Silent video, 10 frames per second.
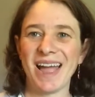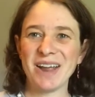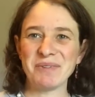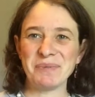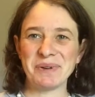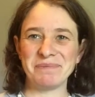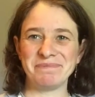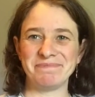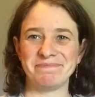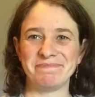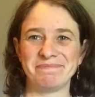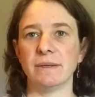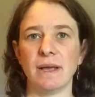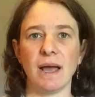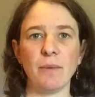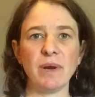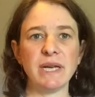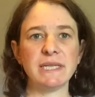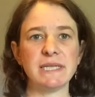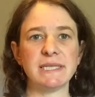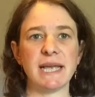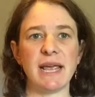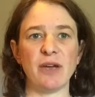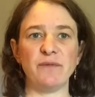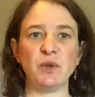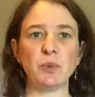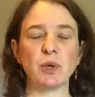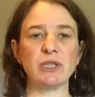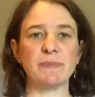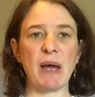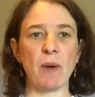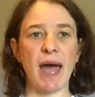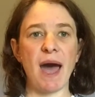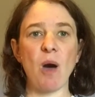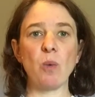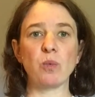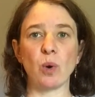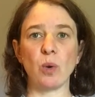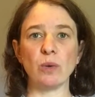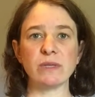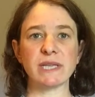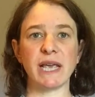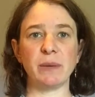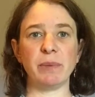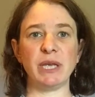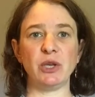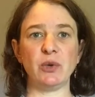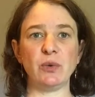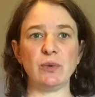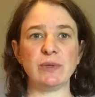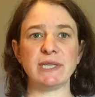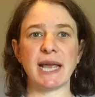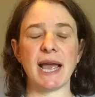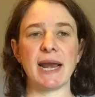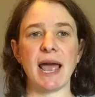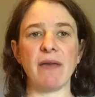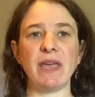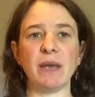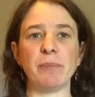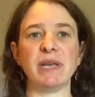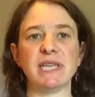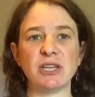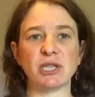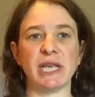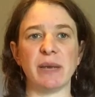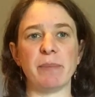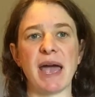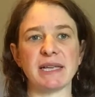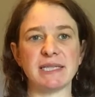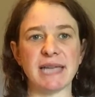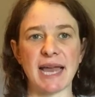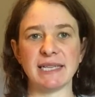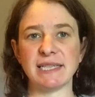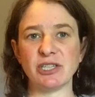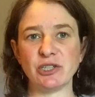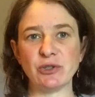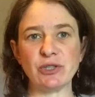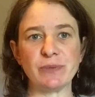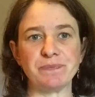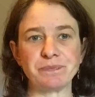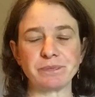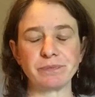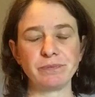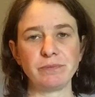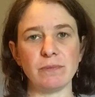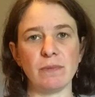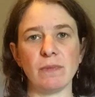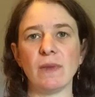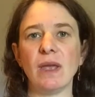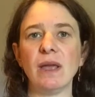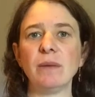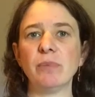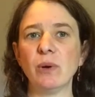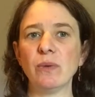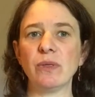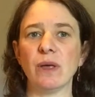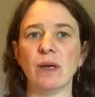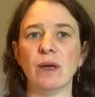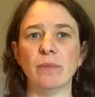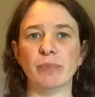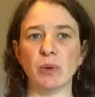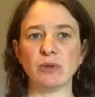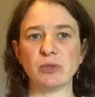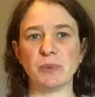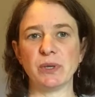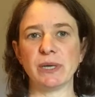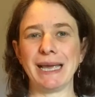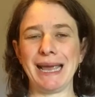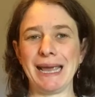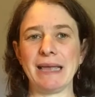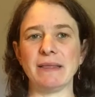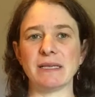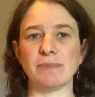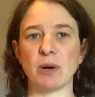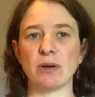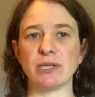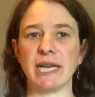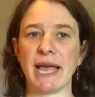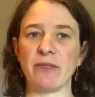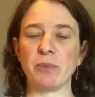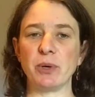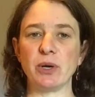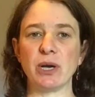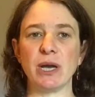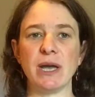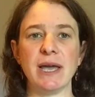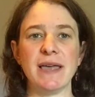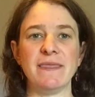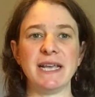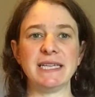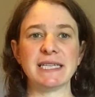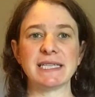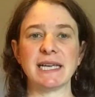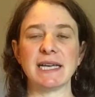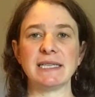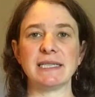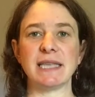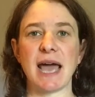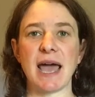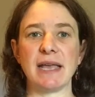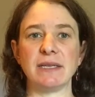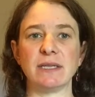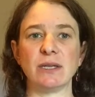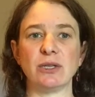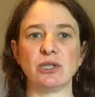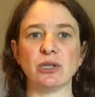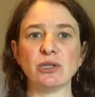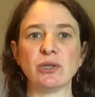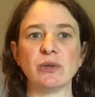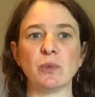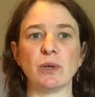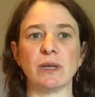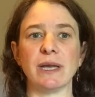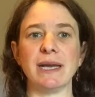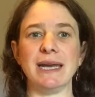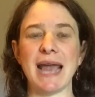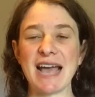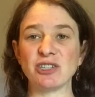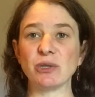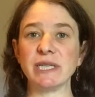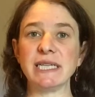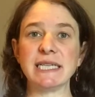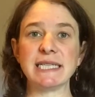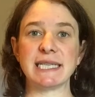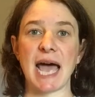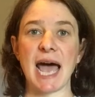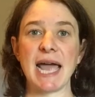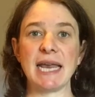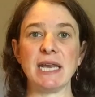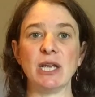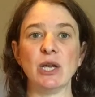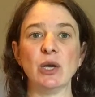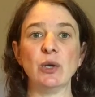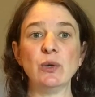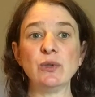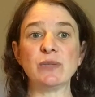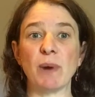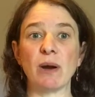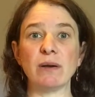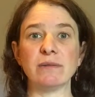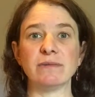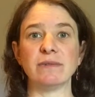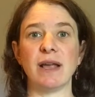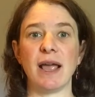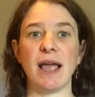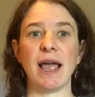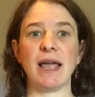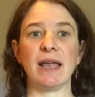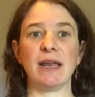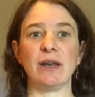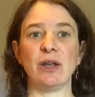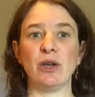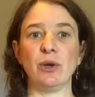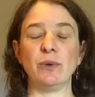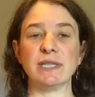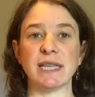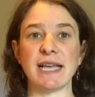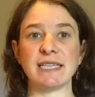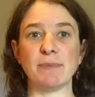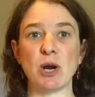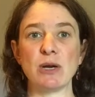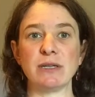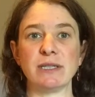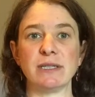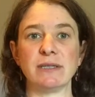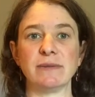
Hi everyone. I wanted to say a few words about how roles can be used and how they can potentially impact status issues. In both Bowler's book and the Smarter Together book, they discuss that children will naturally decide who's smart and who is less smart,